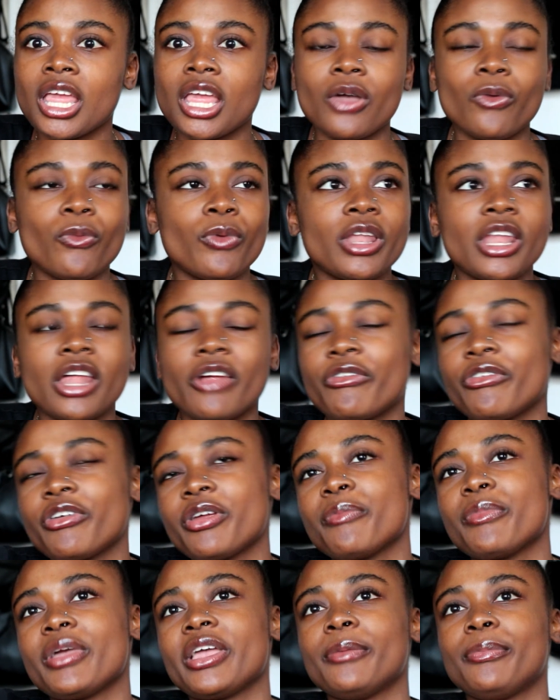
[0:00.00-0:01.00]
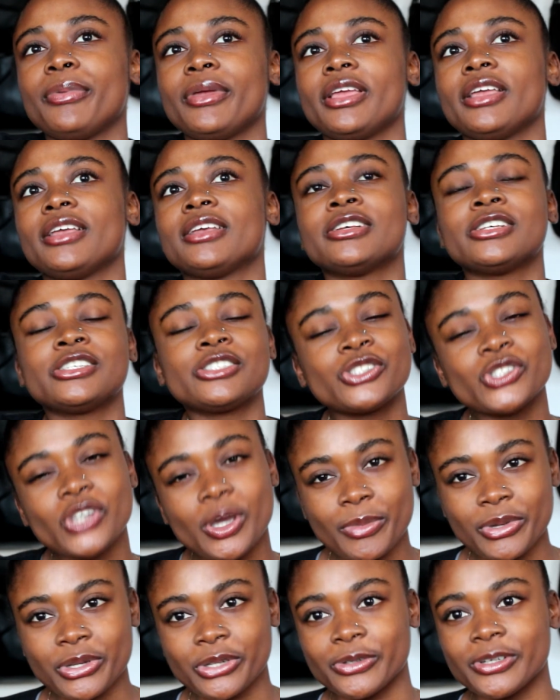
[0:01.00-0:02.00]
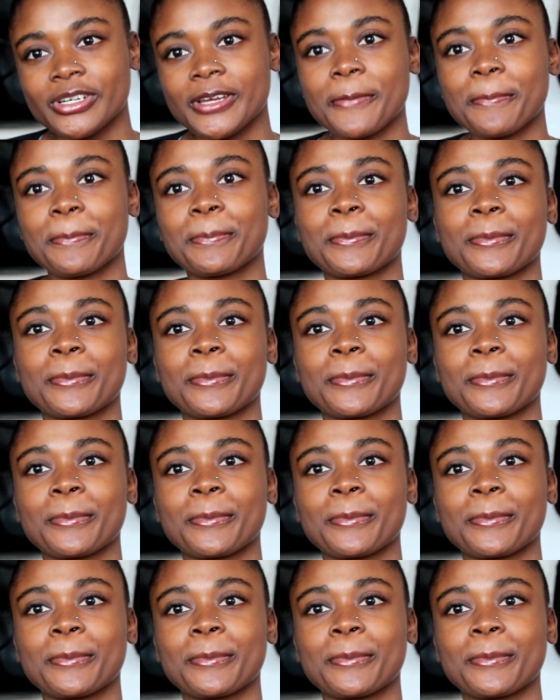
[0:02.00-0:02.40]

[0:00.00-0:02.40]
whatever it may be. So I'm gonna do it.